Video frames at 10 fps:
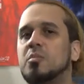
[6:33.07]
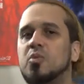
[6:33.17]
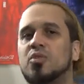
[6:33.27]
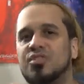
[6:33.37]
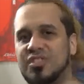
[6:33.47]

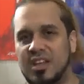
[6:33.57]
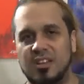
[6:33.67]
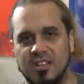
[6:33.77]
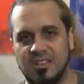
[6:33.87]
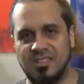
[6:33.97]
more
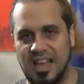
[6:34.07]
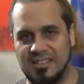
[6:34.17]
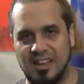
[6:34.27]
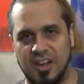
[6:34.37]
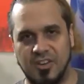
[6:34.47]
in the
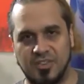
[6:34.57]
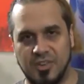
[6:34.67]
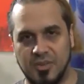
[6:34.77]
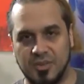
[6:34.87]
satire zone.